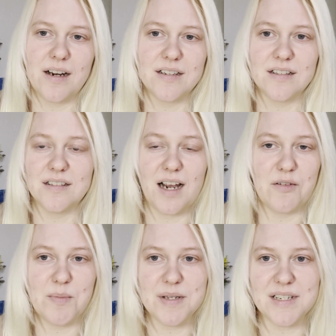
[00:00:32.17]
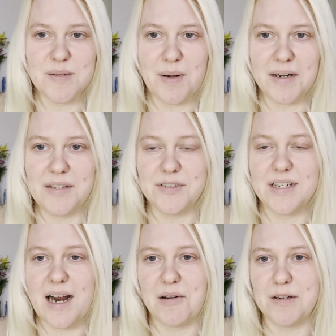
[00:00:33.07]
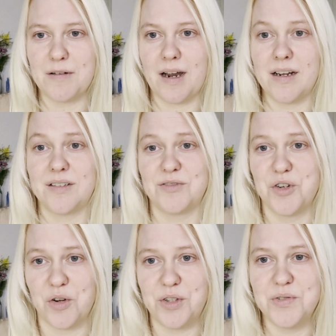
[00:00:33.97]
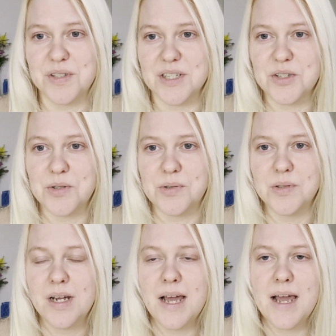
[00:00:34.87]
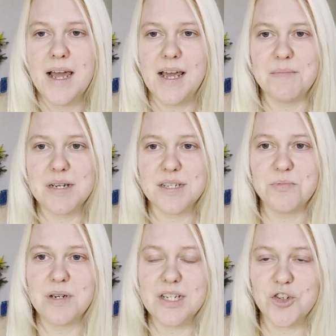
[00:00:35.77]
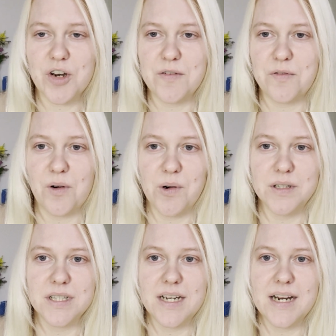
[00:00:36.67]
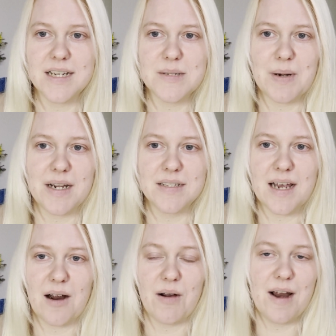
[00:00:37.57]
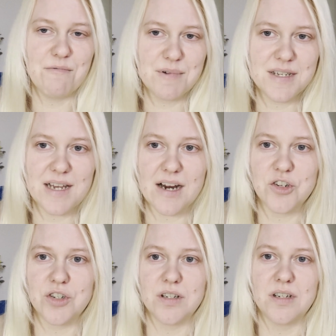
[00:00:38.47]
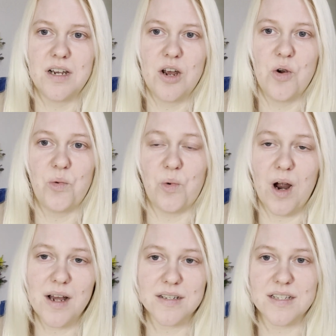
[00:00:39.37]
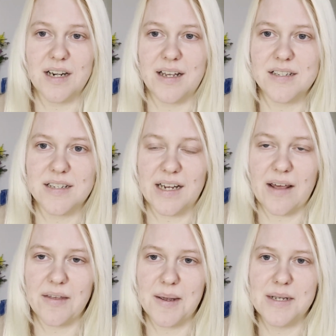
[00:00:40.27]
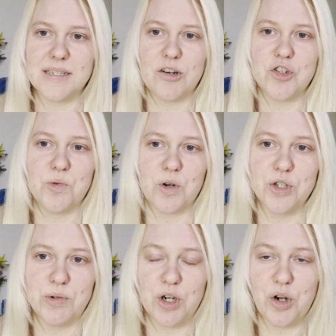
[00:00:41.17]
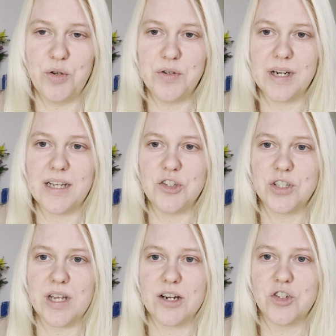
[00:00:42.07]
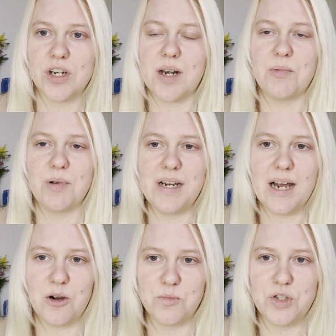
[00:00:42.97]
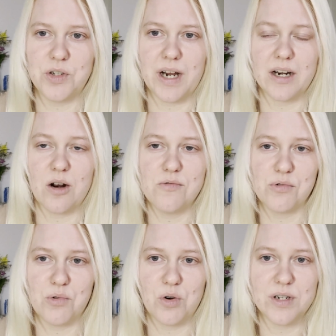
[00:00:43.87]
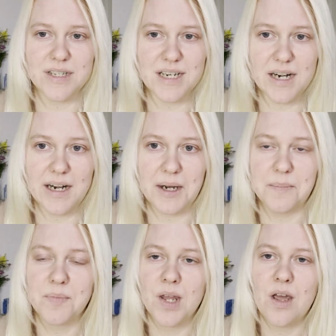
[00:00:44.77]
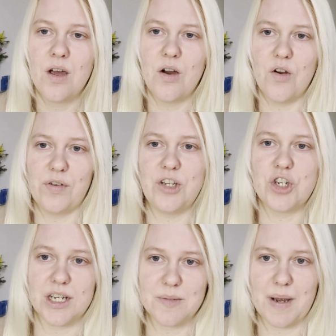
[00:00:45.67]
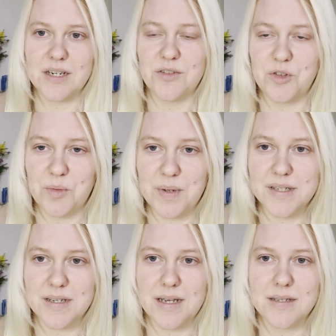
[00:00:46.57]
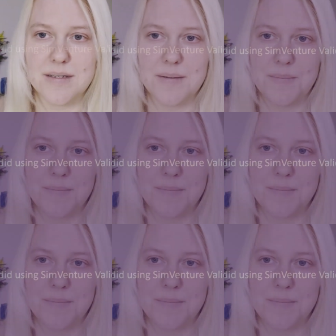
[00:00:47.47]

I'd have a business plan even now if I'd not used this tool. It makes it really straightforward. It explains how every section works and links together. It tells you what to include in each section, and it really helps you get an overall understanding of each aspect of your business.